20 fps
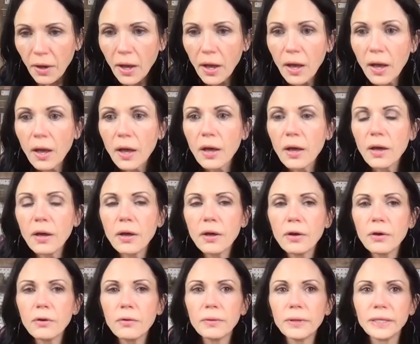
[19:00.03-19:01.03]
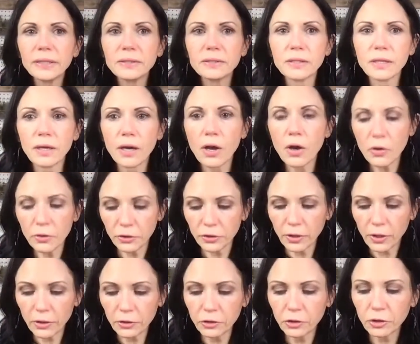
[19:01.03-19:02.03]
Oh, it's oh,
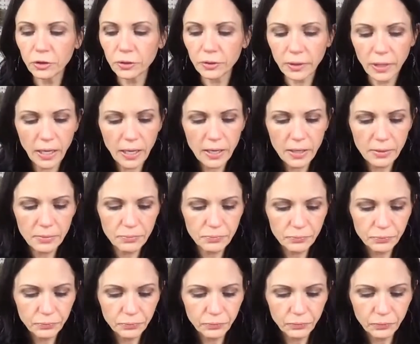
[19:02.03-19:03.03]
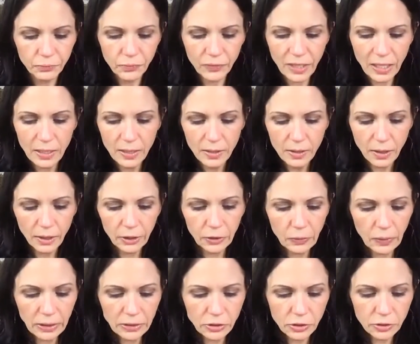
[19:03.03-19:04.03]
are you um are you
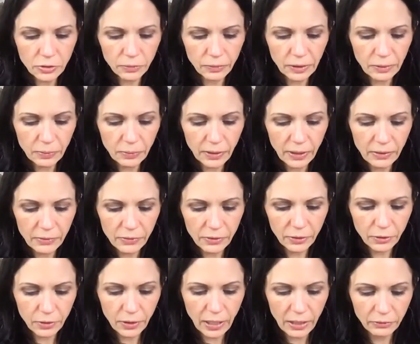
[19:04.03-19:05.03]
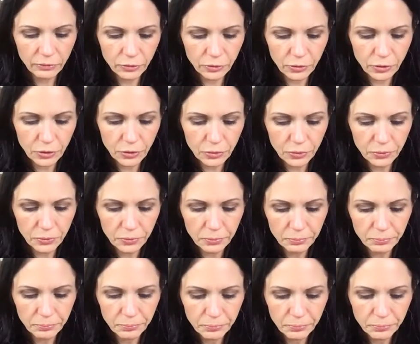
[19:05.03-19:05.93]
watching the replay of their Crafternoon?